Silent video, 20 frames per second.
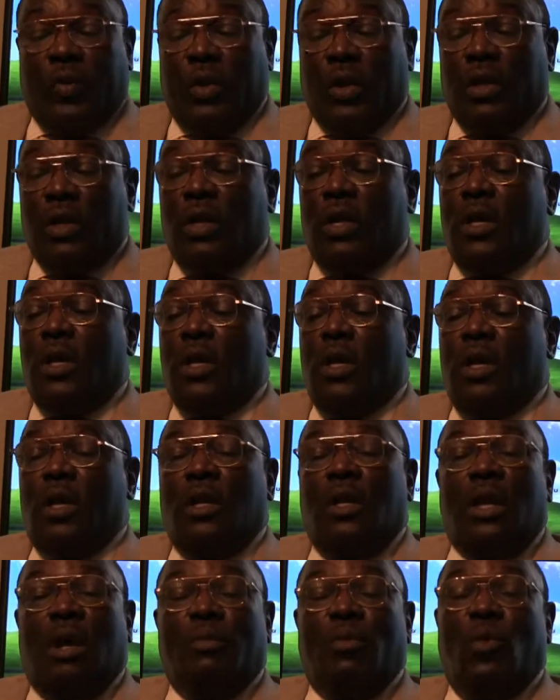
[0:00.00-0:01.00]
three.
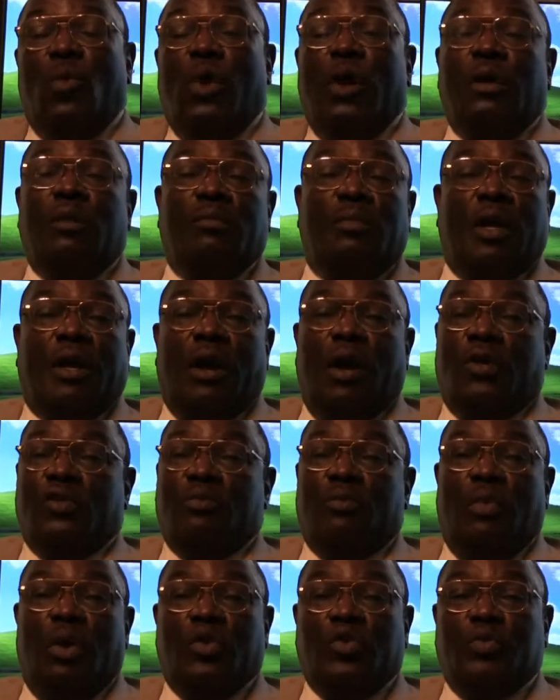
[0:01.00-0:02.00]
Number one,
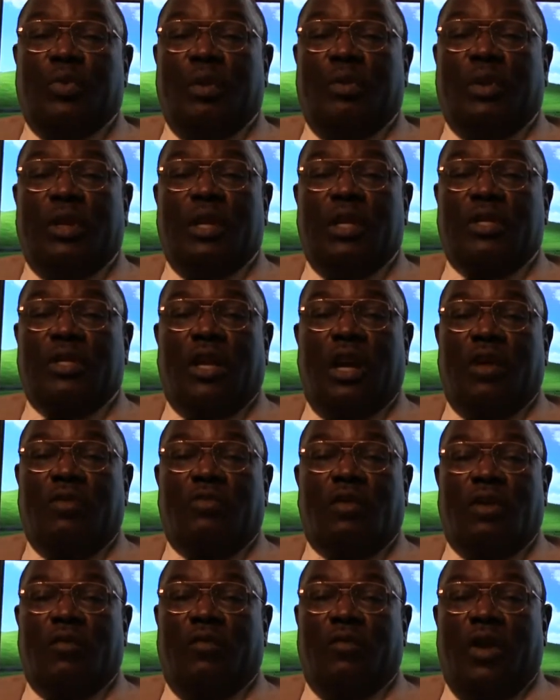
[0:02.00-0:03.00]
because most people in this
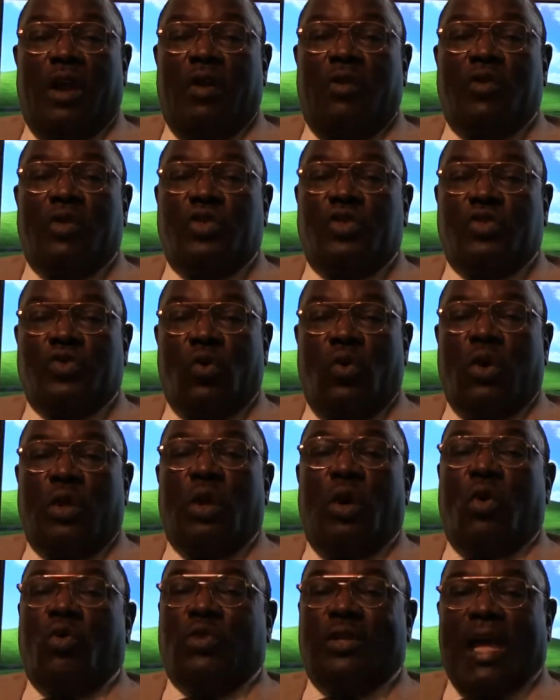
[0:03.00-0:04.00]
country are very
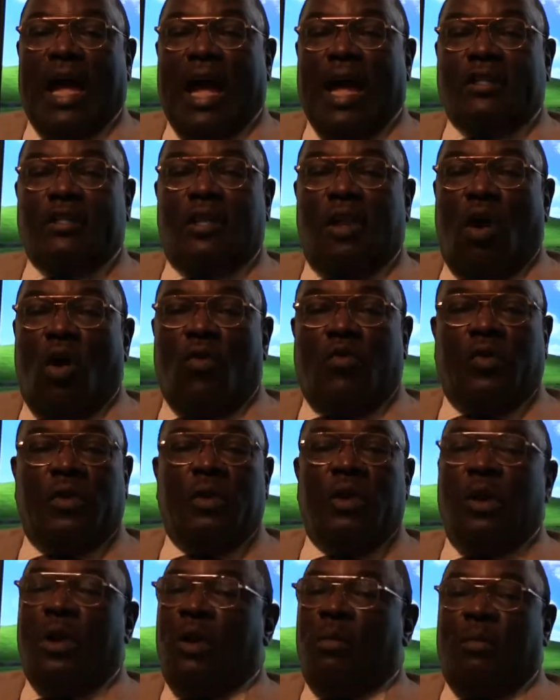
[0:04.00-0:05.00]
short on tithes and
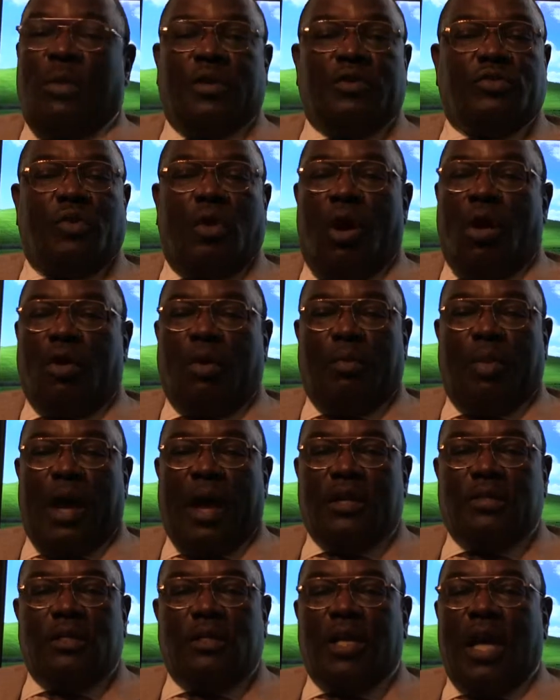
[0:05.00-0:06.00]
offering, based on all the
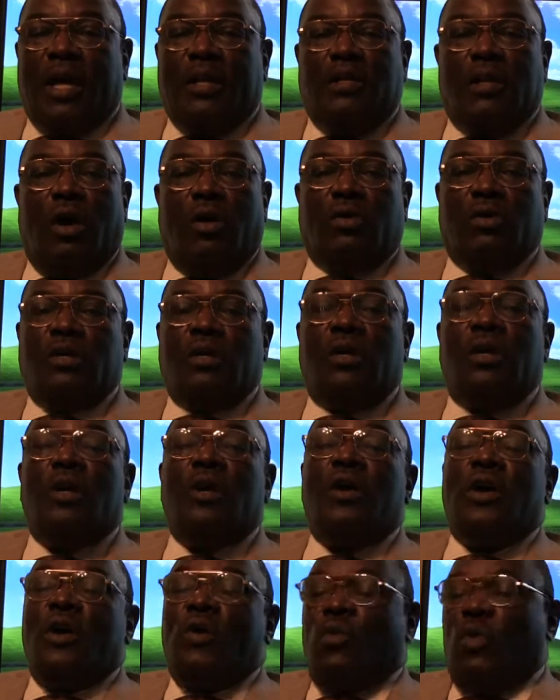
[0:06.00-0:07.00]
pastors I talk to,
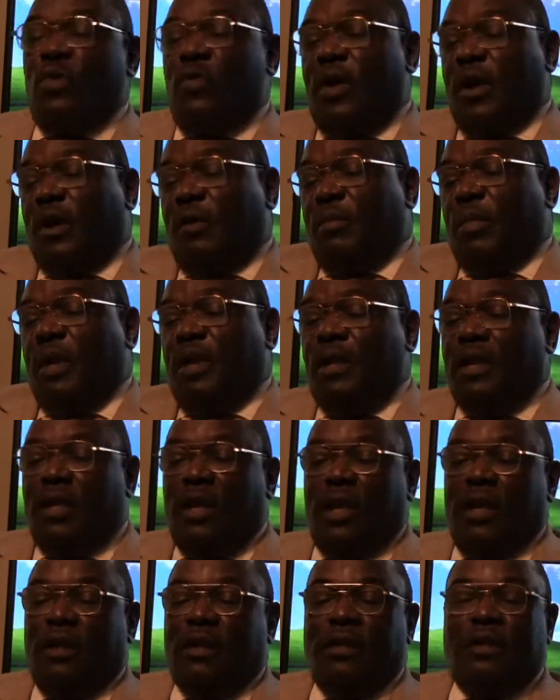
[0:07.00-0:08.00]
we recommend that
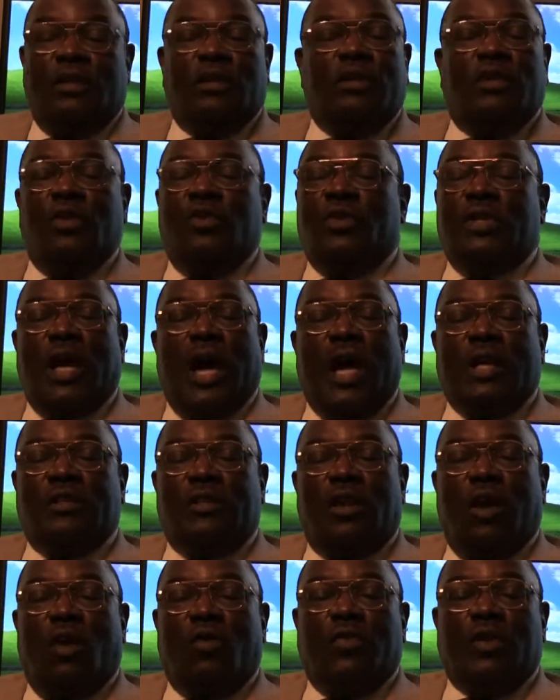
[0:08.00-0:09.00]
they do
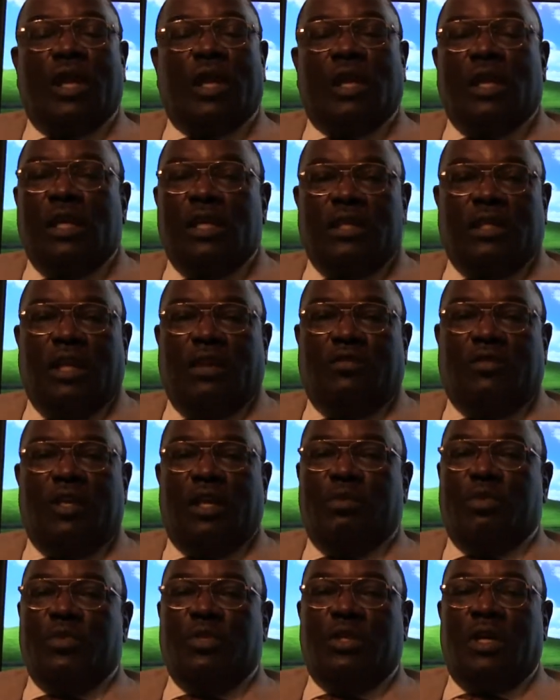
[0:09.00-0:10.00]
tithes and offering, at least give
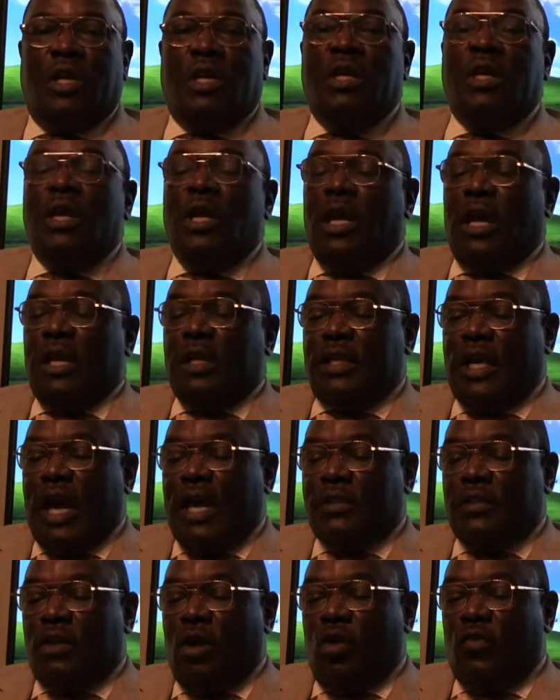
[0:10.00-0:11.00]
10% in
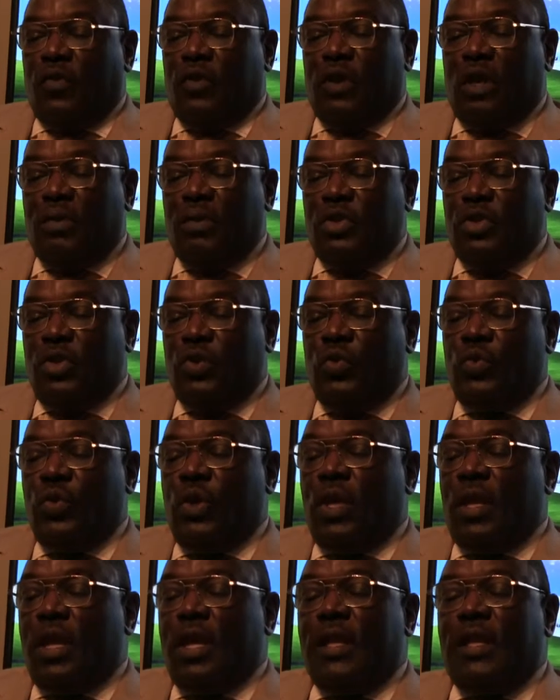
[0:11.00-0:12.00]
tithes and offering. Number
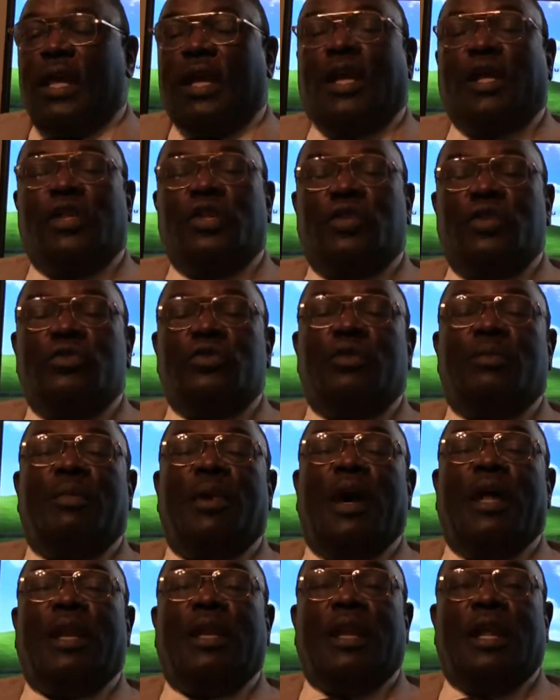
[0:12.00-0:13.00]
two, they can use the
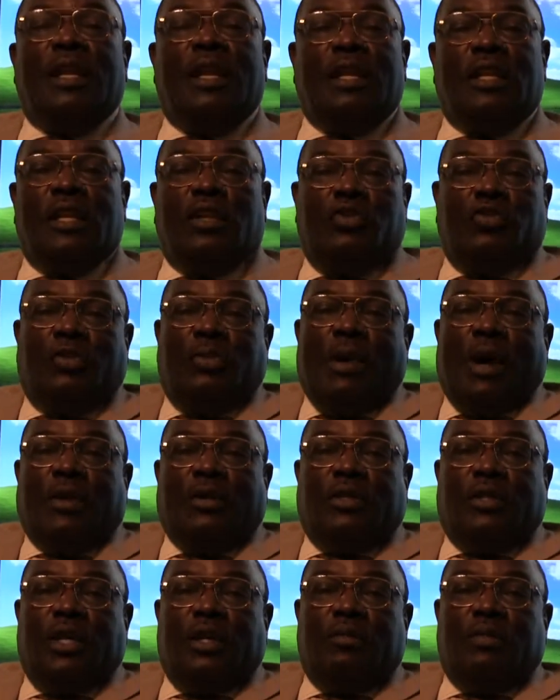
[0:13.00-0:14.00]
money, they need to use
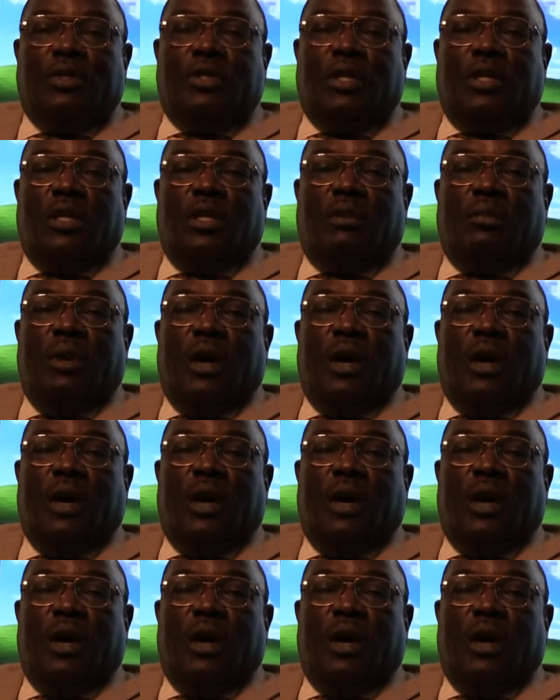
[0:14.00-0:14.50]
about 10% of the